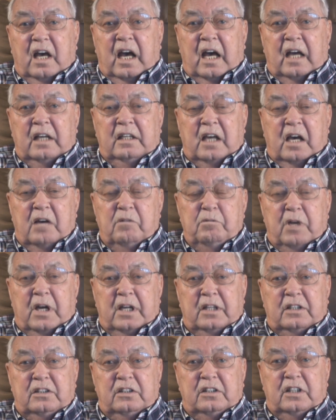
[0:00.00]
I got
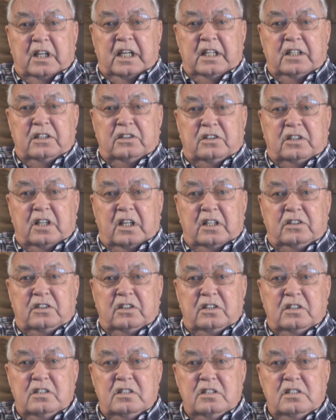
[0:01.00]
back to the aid
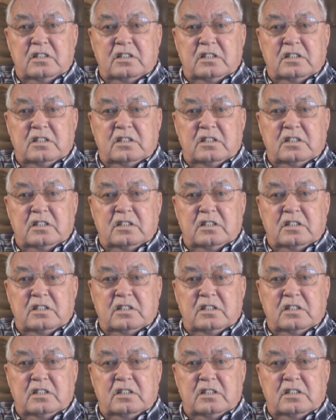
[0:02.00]
station,